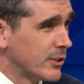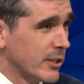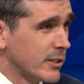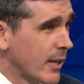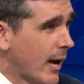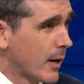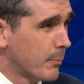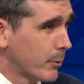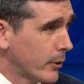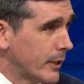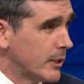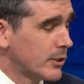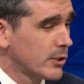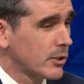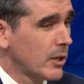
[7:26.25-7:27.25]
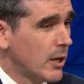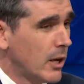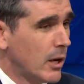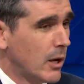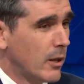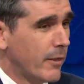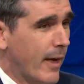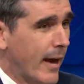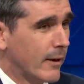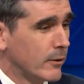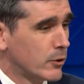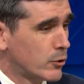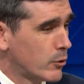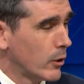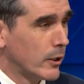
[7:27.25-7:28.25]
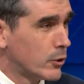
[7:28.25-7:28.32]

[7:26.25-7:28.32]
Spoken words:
It's not a place that